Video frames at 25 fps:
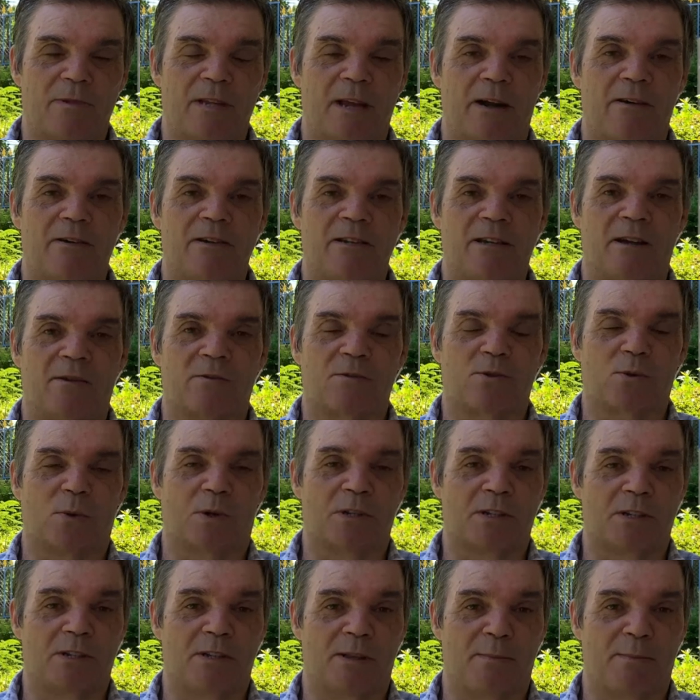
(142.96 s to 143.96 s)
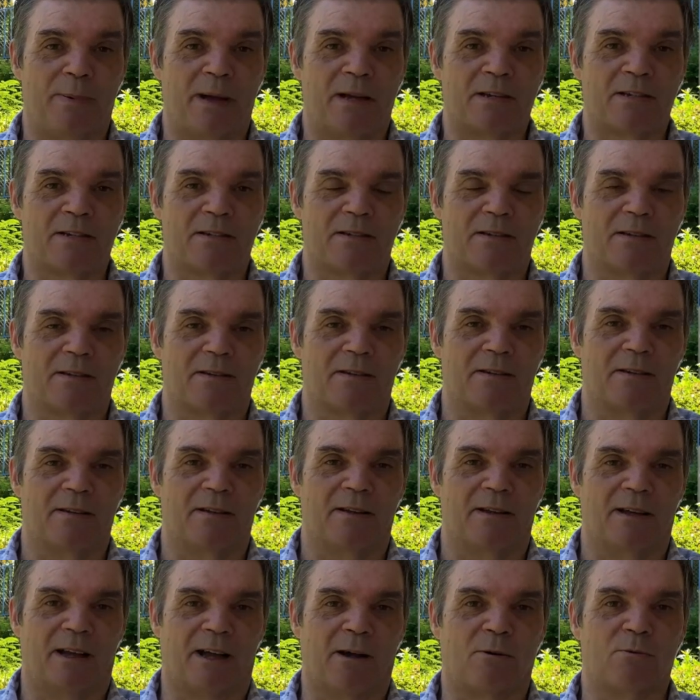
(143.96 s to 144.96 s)
terrace house wasn't the best
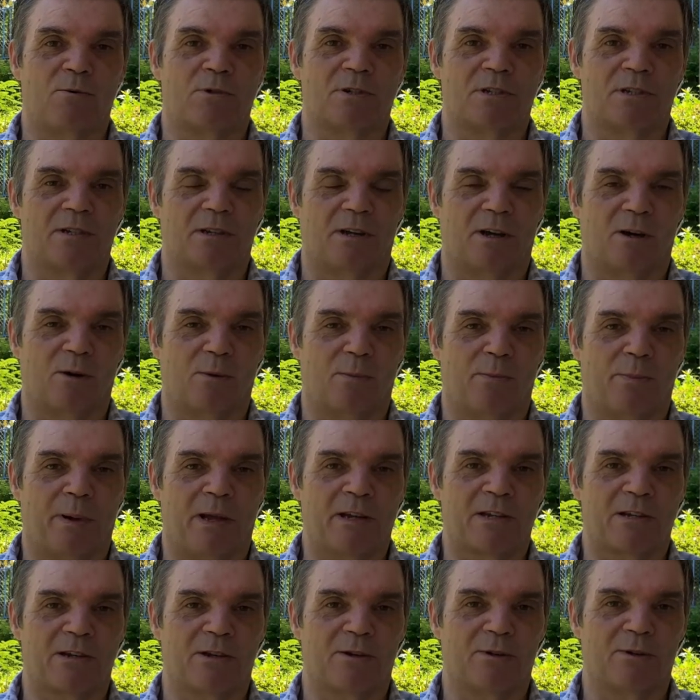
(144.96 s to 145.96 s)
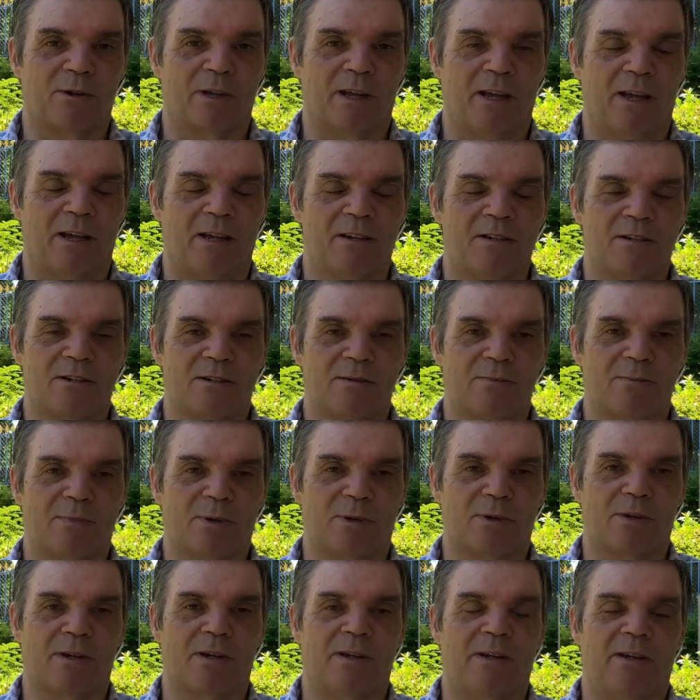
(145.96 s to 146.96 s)
house or best location,
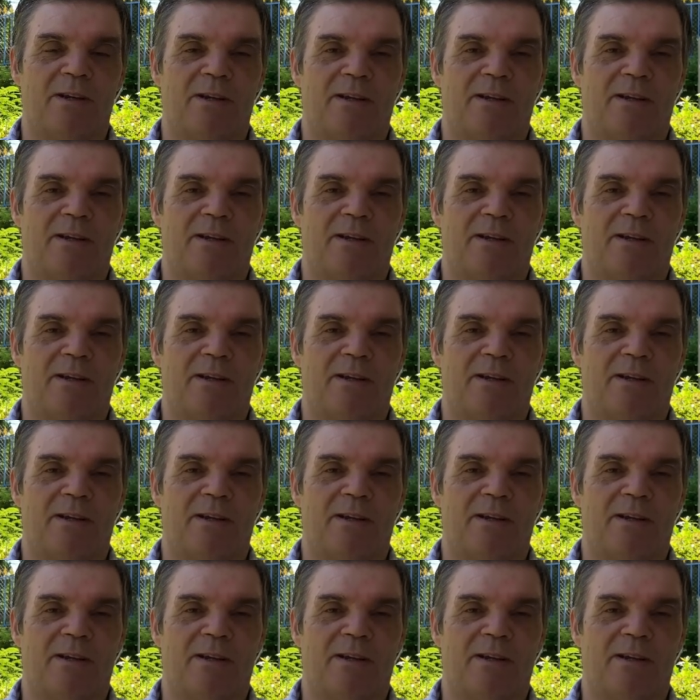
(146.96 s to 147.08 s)
but